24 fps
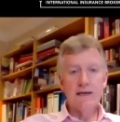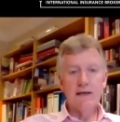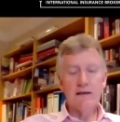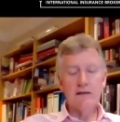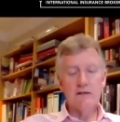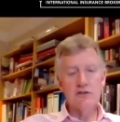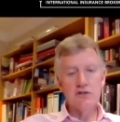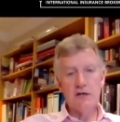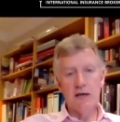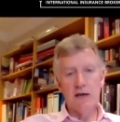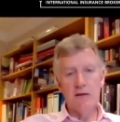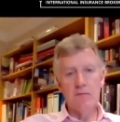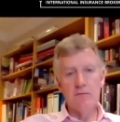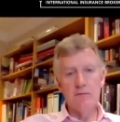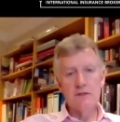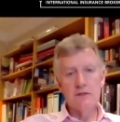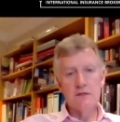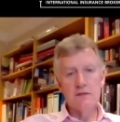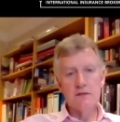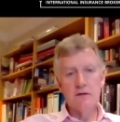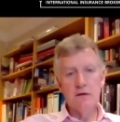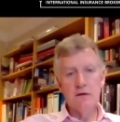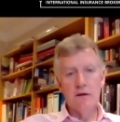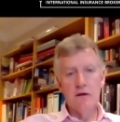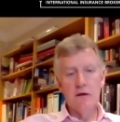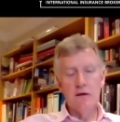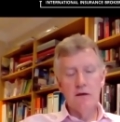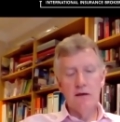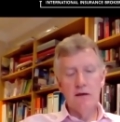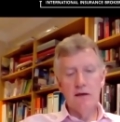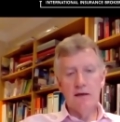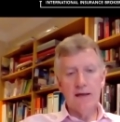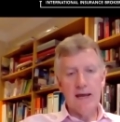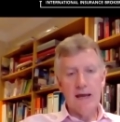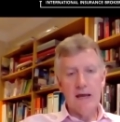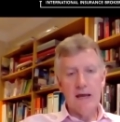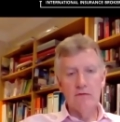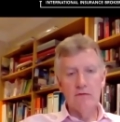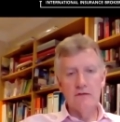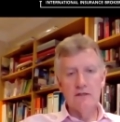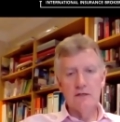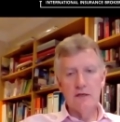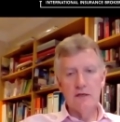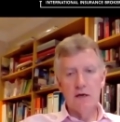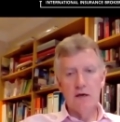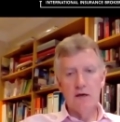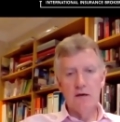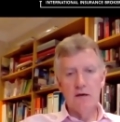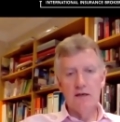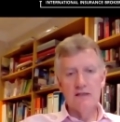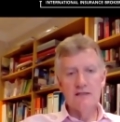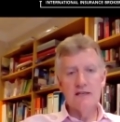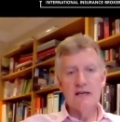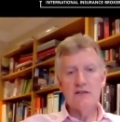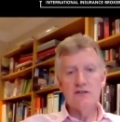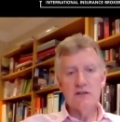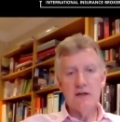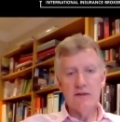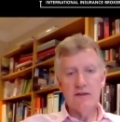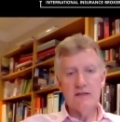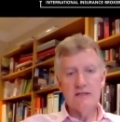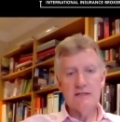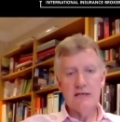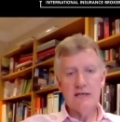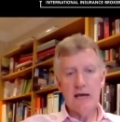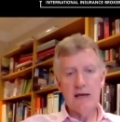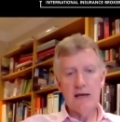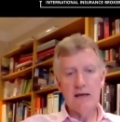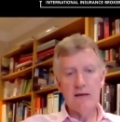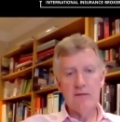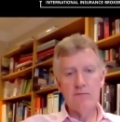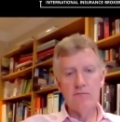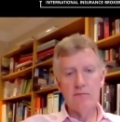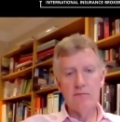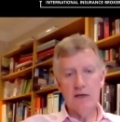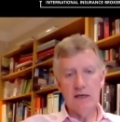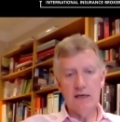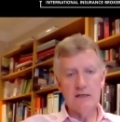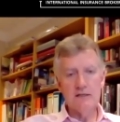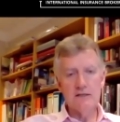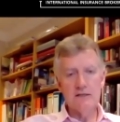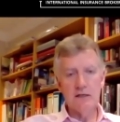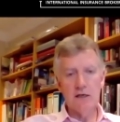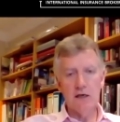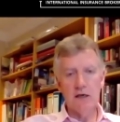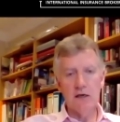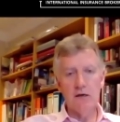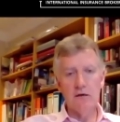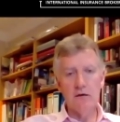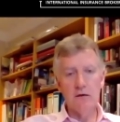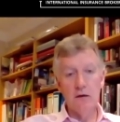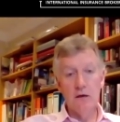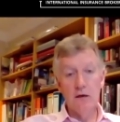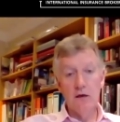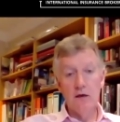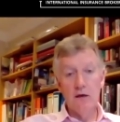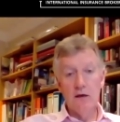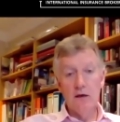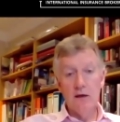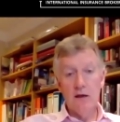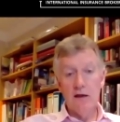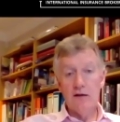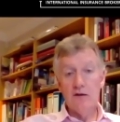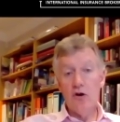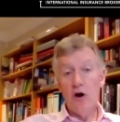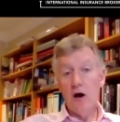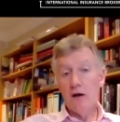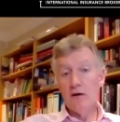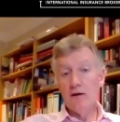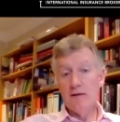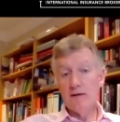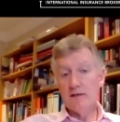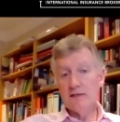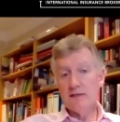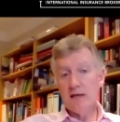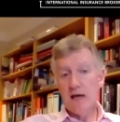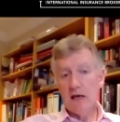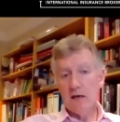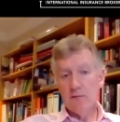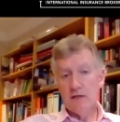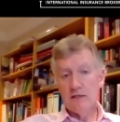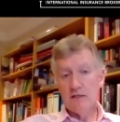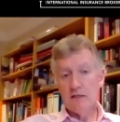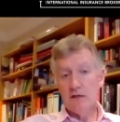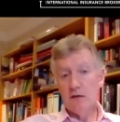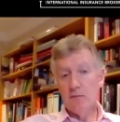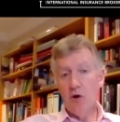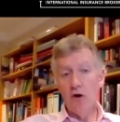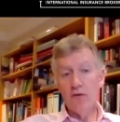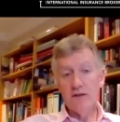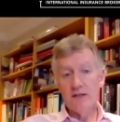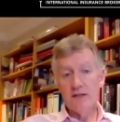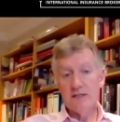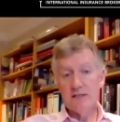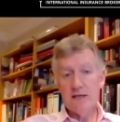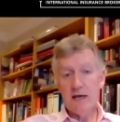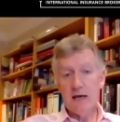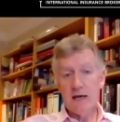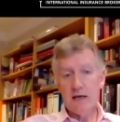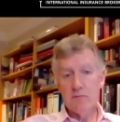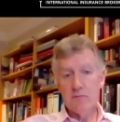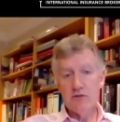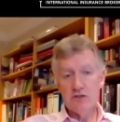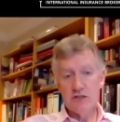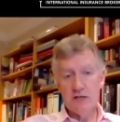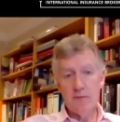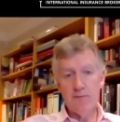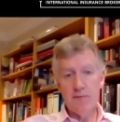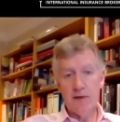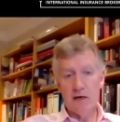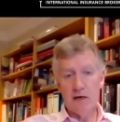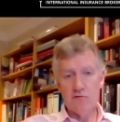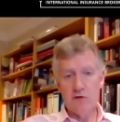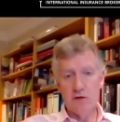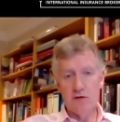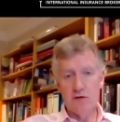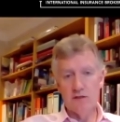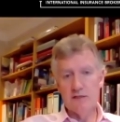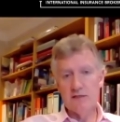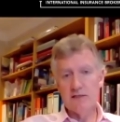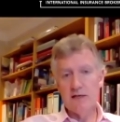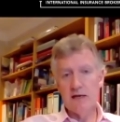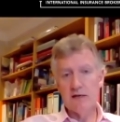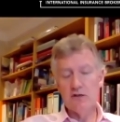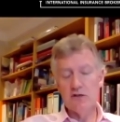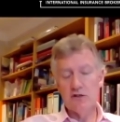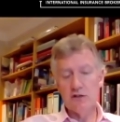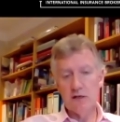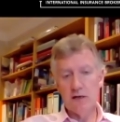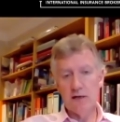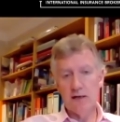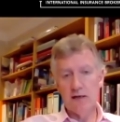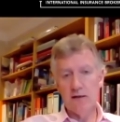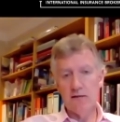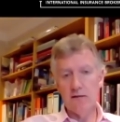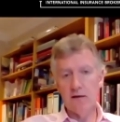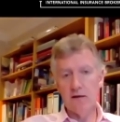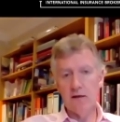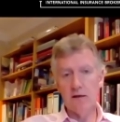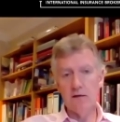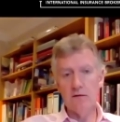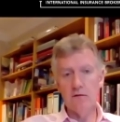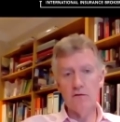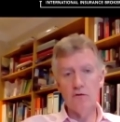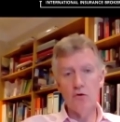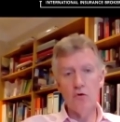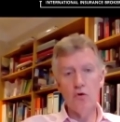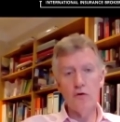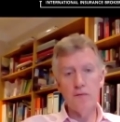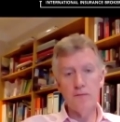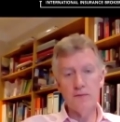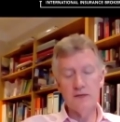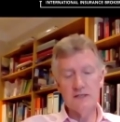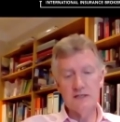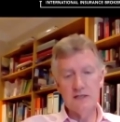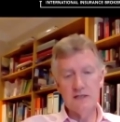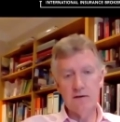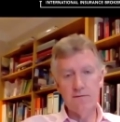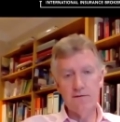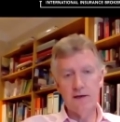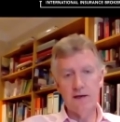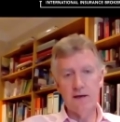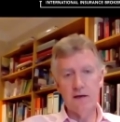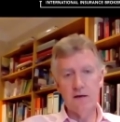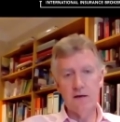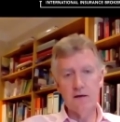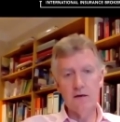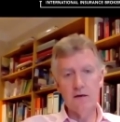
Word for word: ships encounter essentially the same issue, and not only the same issue but on the same shipping route, essentially the North Pacific